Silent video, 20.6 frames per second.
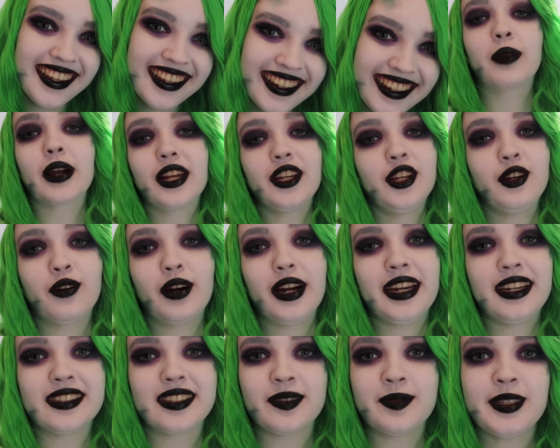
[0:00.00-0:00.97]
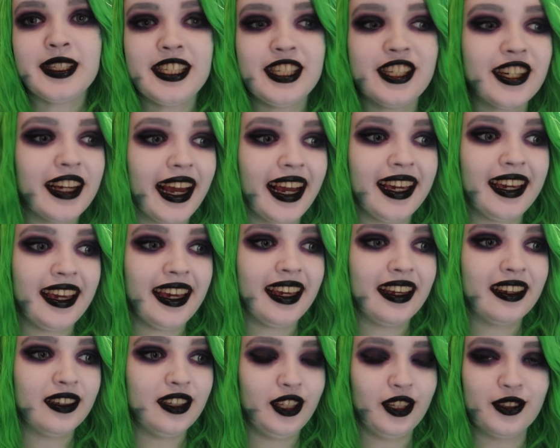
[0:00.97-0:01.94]
But anyways, I'm still getting
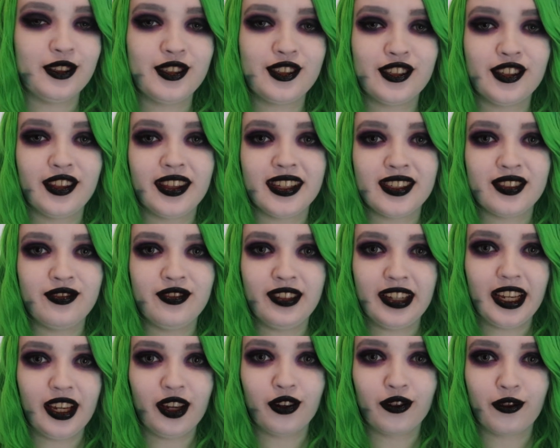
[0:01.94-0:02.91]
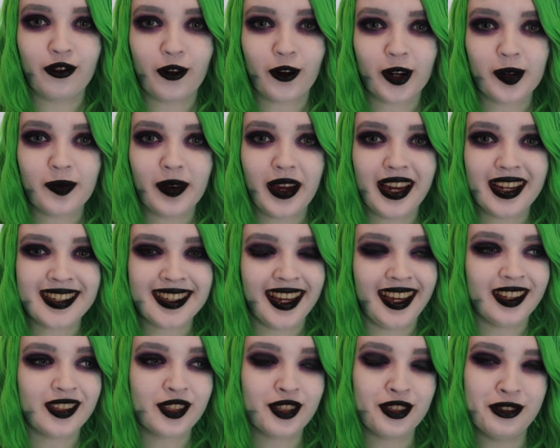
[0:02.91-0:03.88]
used to this video format
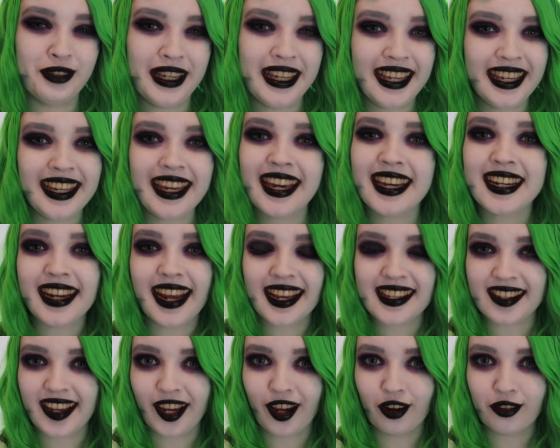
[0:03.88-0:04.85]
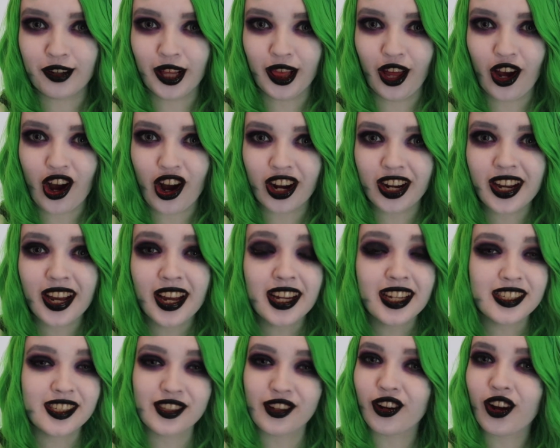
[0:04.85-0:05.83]
and tweaking it as I go along.
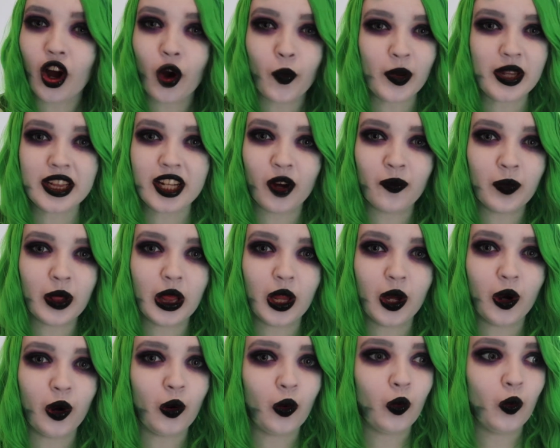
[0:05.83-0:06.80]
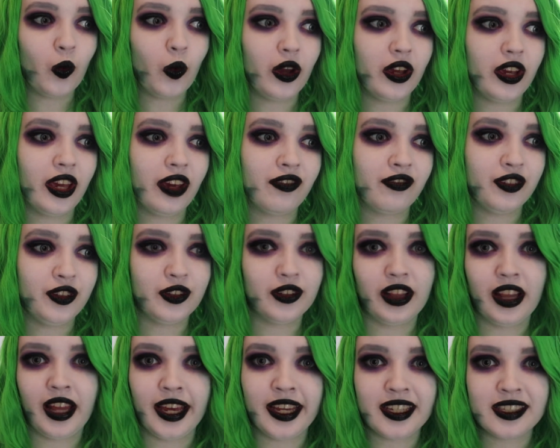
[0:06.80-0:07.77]
So comment down below if you'd
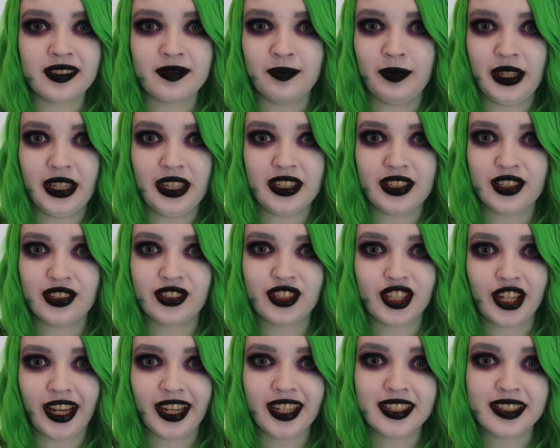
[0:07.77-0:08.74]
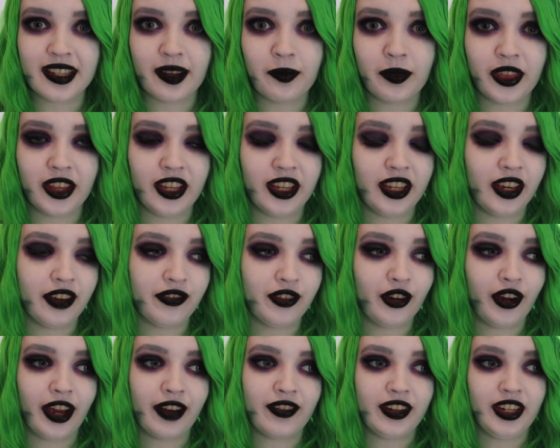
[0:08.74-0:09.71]
like me to change something, if you
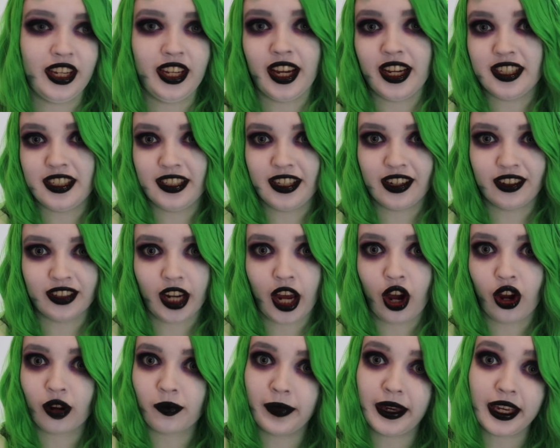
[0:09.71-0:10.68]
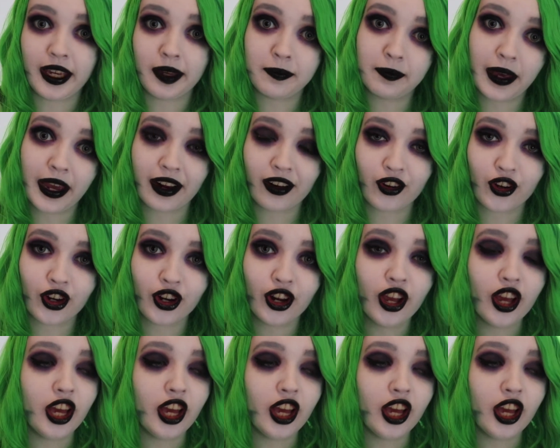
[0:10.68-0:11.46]
have any idea on how to make it better.